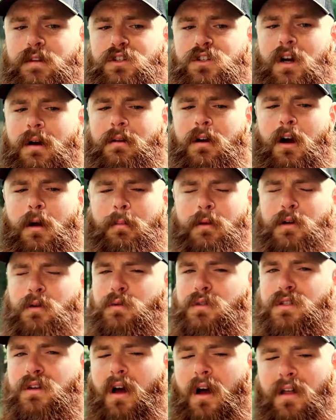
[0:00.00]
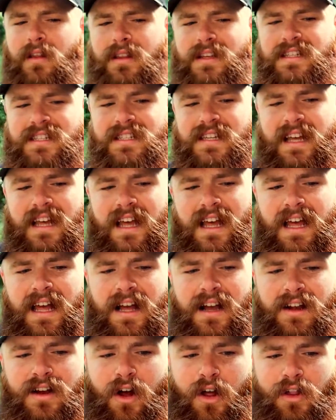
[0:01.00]
And John Carpenter was
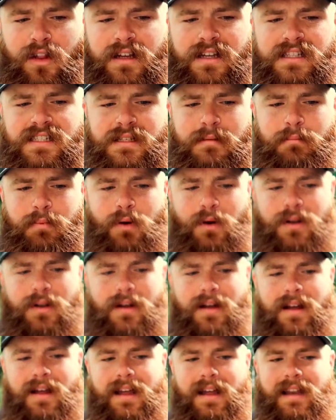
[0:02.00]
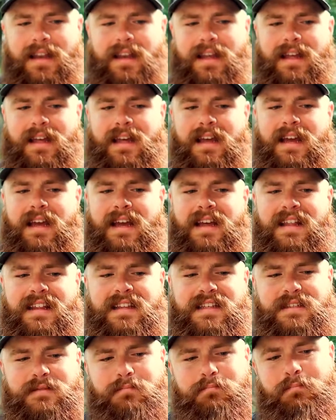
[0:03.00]
calling us to put on
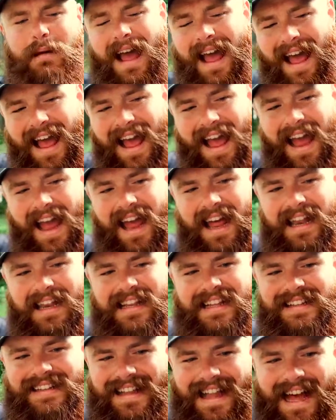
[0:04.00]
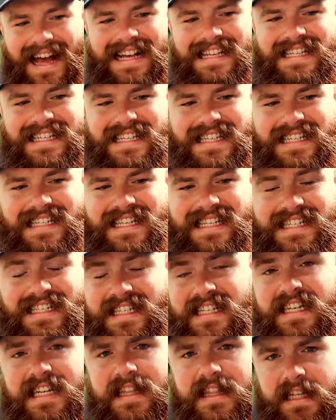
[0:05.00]
these bad glasses and
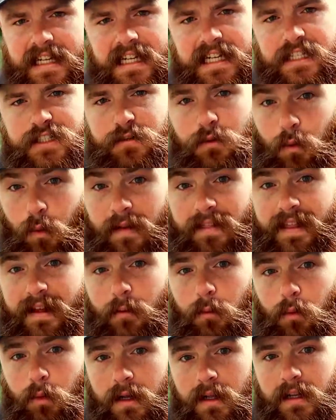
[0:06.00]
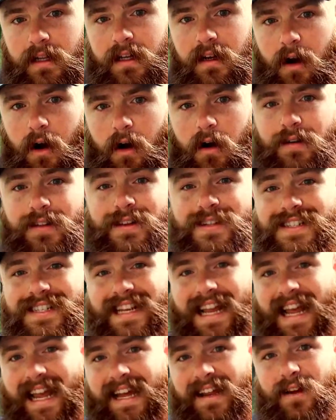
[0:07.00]
see things for what they really are. There's
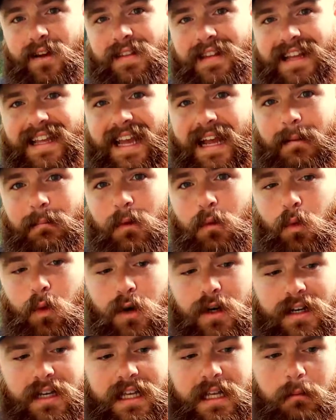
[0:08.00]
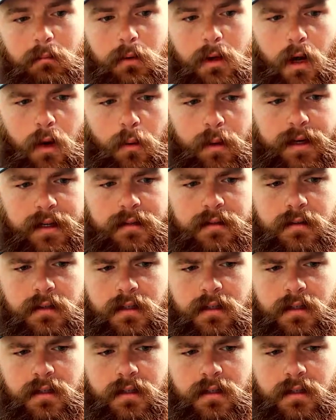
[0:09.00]
an ant on the camera. We're going to keep going.